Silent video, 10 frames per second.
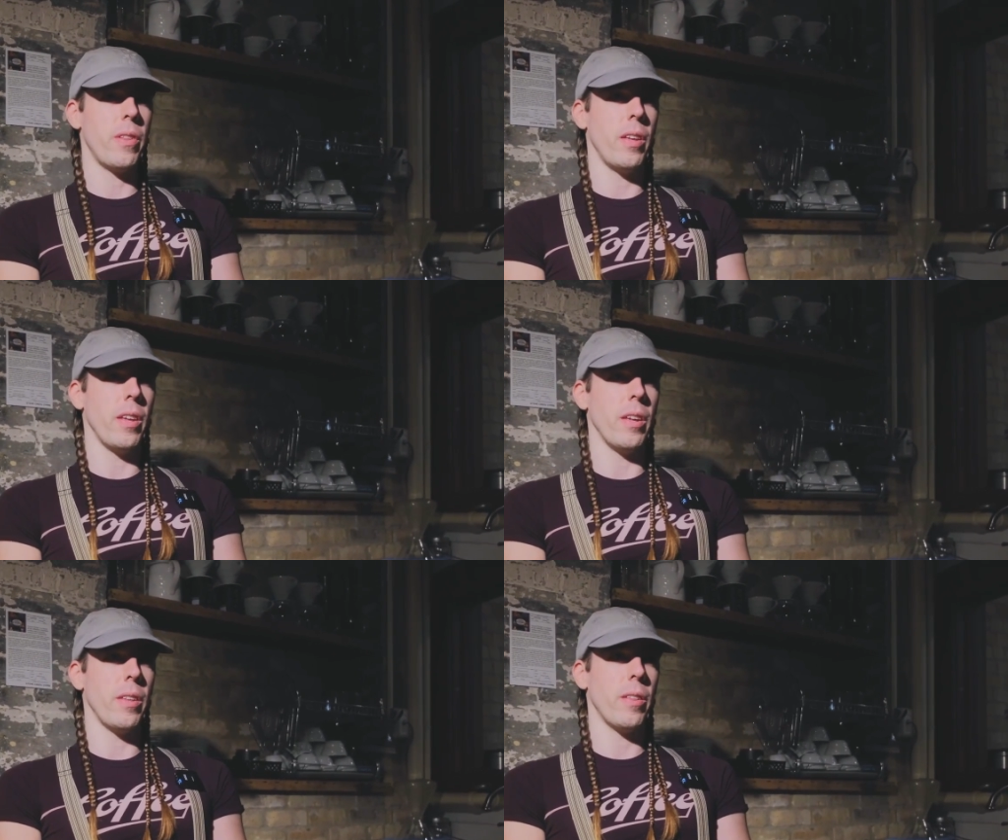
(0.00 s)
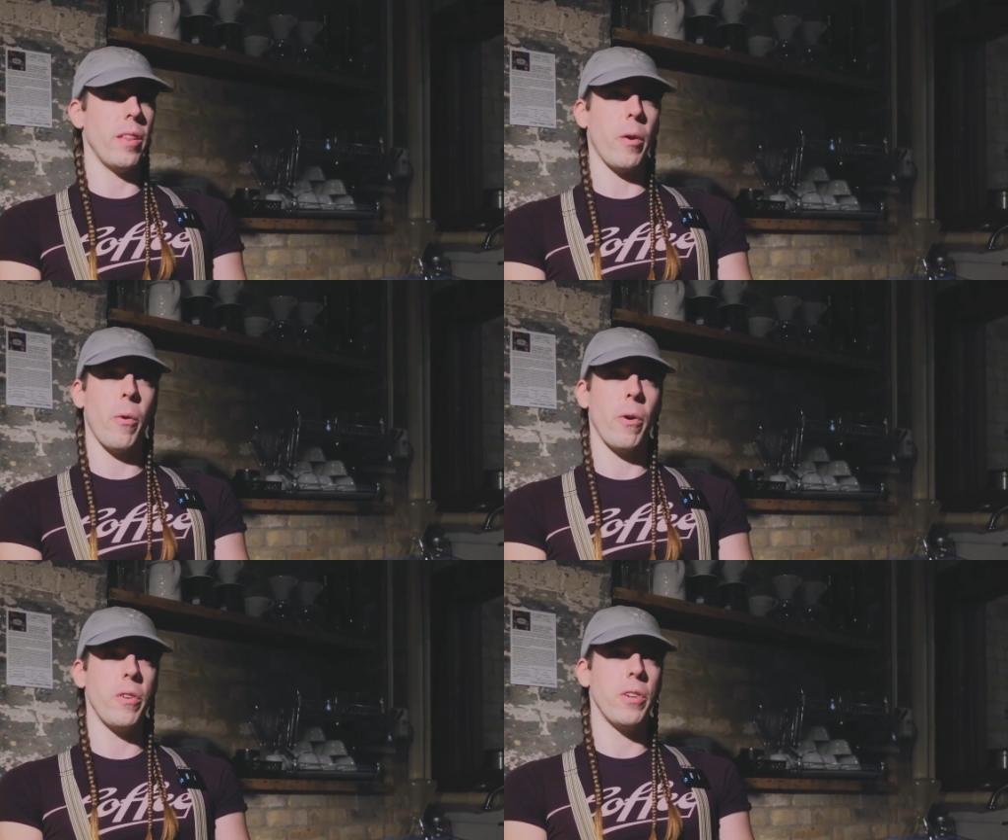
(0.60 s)
the like
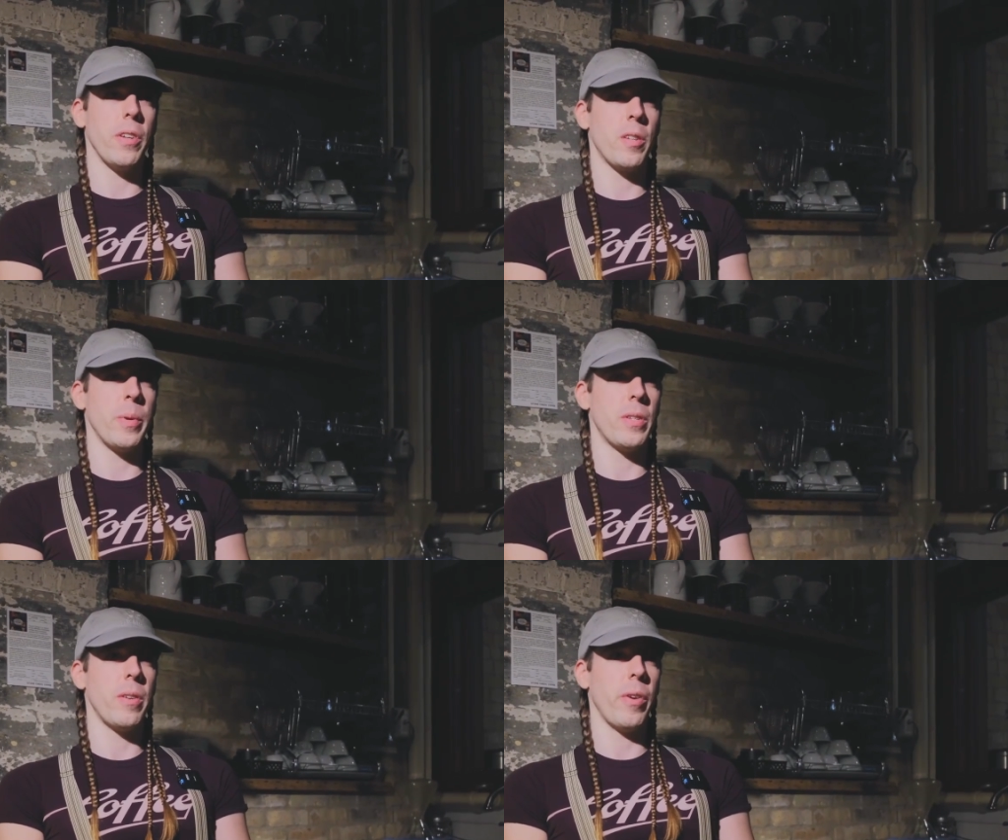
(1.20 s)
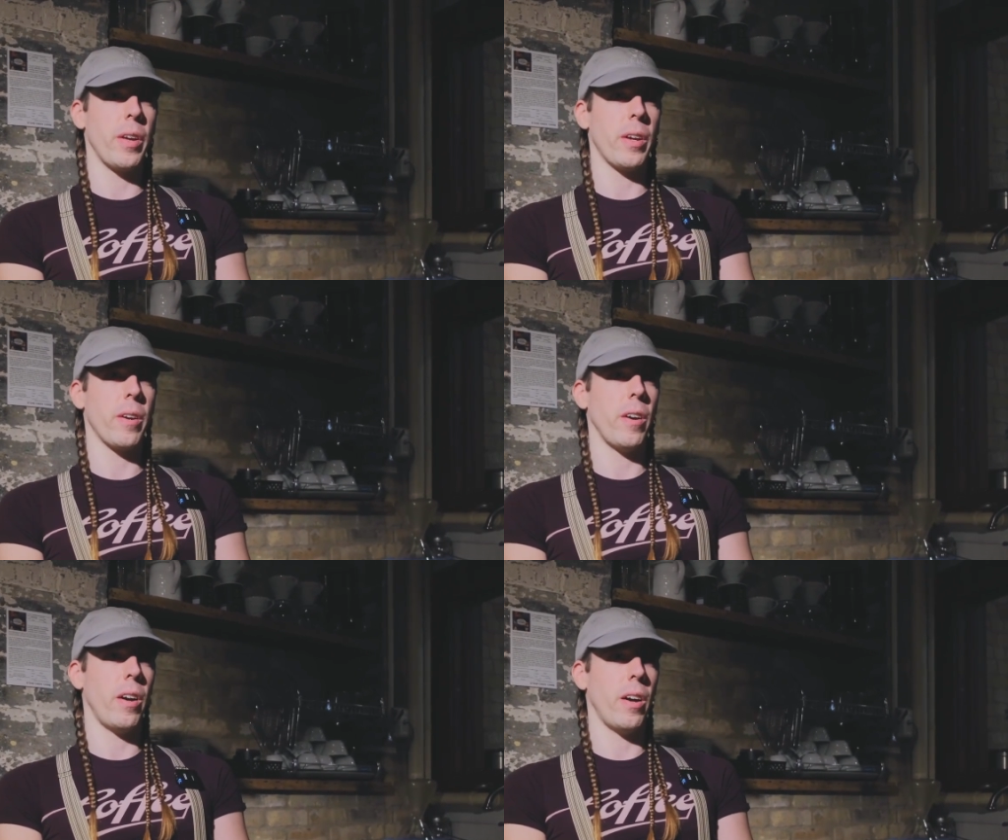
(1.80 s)
origin
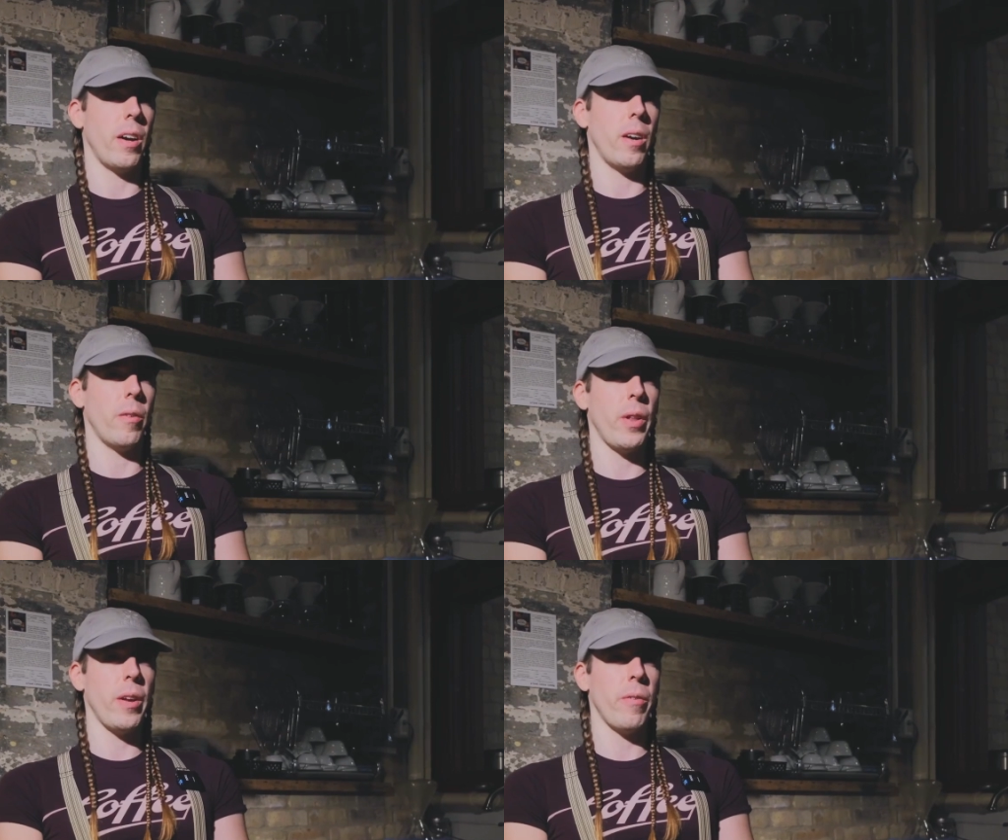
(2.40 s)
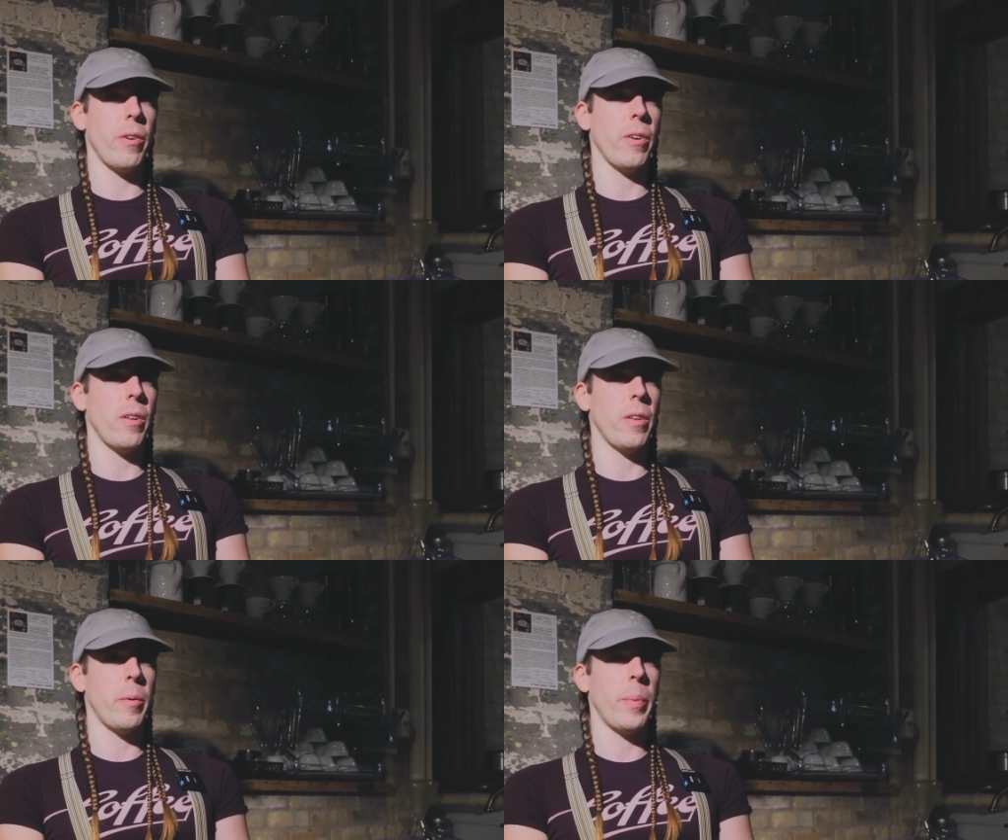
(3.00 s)
specific uh, flavor
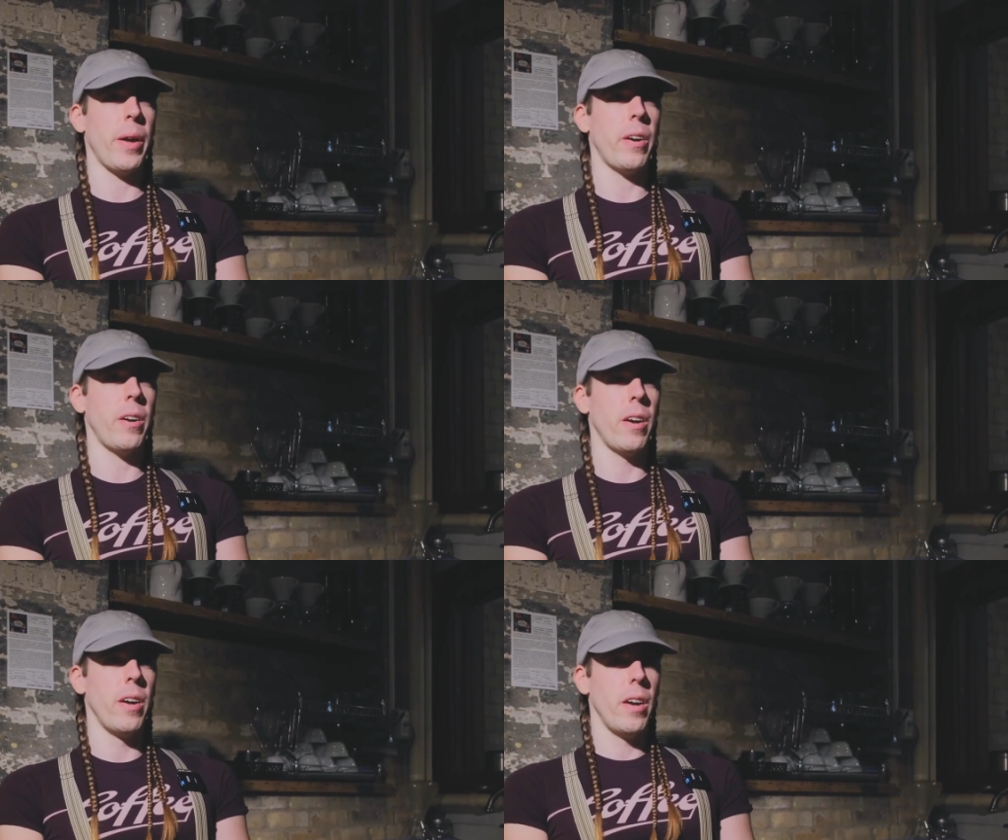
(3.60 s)
a little better,